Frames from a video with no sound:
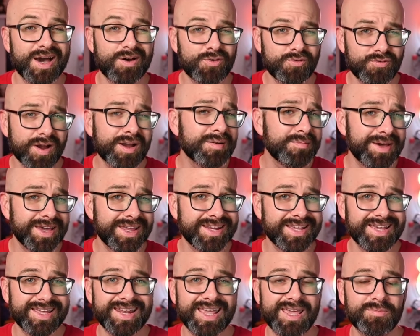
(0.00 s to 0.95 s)
I would
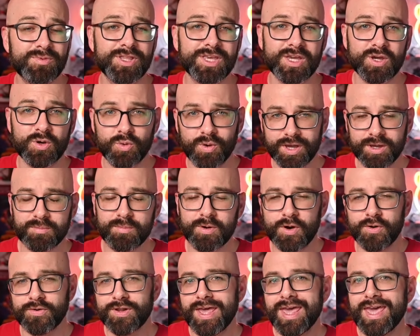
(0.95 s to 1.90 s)
recommend enabling quick
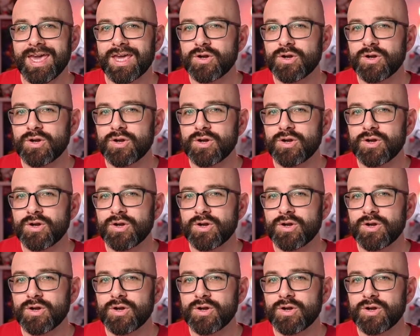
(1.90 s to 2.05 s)
mode.